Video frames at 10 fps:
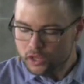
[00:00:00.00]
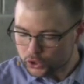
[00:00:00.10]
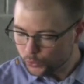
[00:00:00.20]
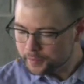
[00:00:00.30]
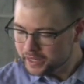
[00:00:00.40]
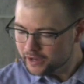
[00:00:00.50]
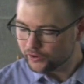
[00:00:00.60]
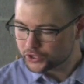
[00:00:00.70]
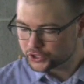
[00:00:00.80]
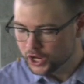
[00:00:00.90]
Look with me at
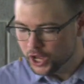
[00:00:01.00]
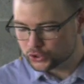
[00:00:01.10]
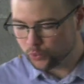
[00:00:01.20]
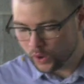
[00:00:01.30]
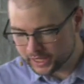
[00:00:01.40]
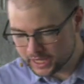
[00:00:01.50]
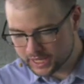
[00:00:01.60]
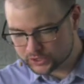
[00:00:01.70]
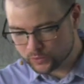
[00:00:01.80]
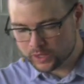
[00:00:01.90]
verse 20
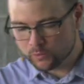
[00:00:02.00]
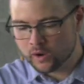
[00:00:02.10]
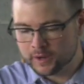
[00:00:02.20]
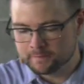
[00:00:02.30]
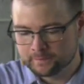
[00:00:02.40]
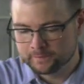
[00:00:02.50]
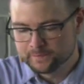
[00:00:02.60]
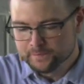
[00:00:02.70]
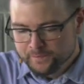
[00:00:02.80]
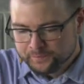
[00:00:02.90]
and 21.
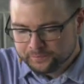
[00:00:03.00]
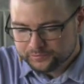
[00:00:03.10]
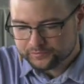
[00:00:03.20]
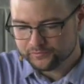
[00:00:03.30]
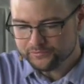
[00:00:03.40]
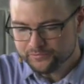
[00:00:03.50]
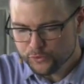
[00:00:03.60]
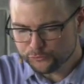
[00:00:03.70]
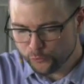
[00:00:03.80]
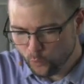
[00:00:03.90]

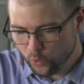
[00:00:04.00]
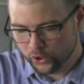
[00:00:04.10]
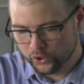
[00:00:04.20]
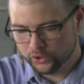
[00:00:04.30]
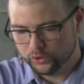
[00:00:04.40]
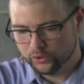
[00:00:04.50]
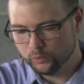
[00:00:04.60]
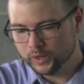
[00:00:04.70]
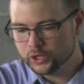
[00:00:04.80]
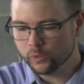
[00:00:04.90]
For
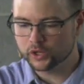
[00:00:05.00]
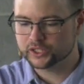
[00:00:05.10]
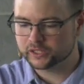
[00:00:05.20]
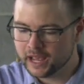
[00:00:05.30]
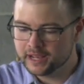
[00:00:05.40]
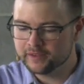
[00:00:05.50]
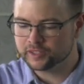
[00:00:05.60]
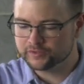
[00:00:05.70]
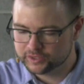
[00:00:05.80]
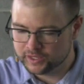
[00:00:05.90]
when you were
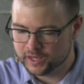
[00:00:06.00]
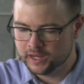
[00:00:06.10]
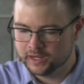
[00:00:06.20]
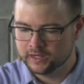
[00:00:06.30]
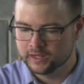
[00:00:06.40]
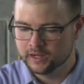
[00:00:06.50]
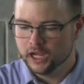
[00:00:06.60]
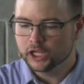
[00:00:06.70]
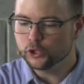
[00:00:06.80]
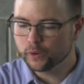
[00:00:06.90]
slaves of sin,
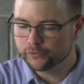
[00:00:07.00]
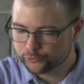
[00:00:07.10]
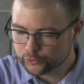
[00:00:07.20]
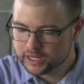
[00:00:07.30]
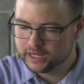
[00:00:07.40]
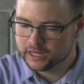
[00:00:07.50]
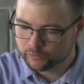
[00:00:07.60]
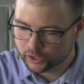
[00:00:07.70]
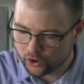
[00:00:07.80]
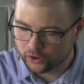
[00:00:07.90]
you were free in
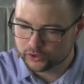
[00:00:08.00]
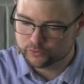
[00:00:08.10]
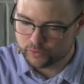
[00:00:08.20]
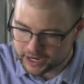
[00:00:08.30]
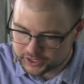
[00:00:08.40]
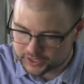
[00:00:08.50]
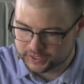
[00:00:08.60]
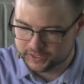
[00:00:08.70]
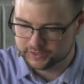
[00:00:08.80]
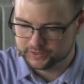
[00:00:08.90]
regard to
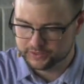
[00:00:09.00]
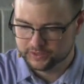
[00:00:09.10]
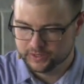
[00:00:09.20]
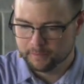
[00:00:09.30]
righteousness.